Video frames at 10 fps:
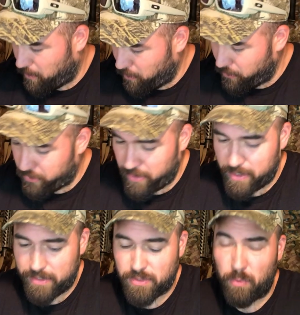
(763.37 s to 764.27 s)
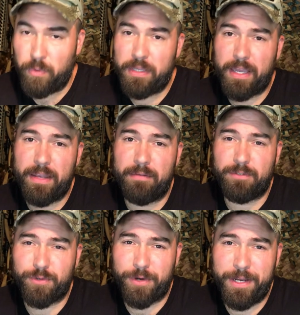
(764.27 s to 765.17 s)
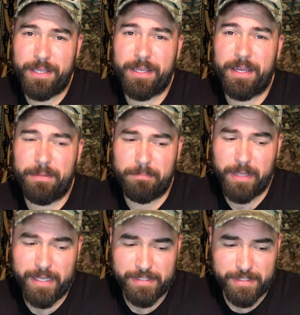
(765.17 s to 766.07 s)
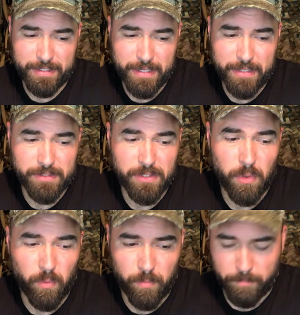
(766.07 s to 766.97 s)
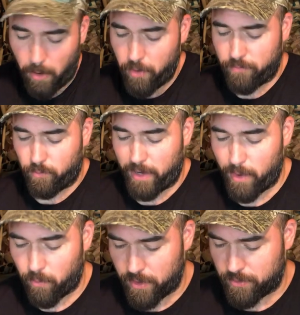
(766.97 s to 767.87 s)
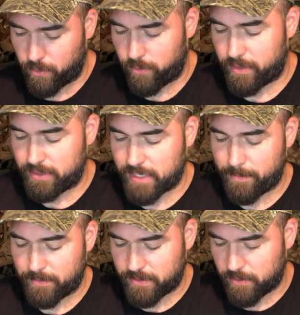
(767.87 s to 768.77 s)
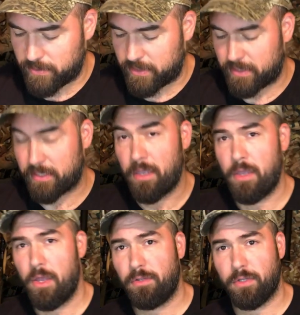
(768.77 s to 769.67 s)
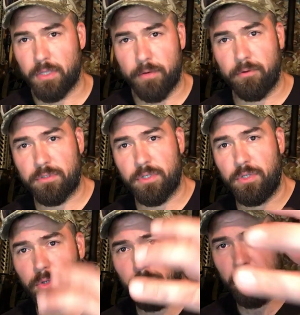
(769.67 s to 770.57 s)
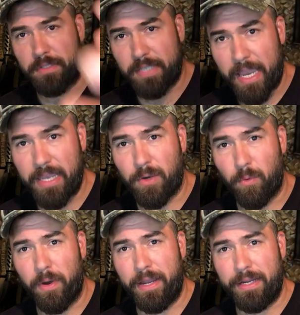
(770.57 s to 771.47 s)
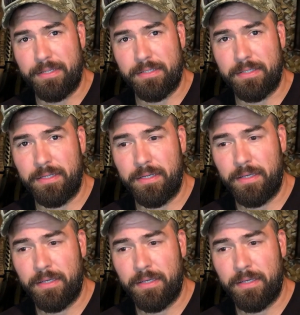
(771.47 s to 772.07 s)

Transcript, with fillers: The whole thing is a weekend of training and blessing. And so part of what I want to do with these episodes is deliver to you the takeaways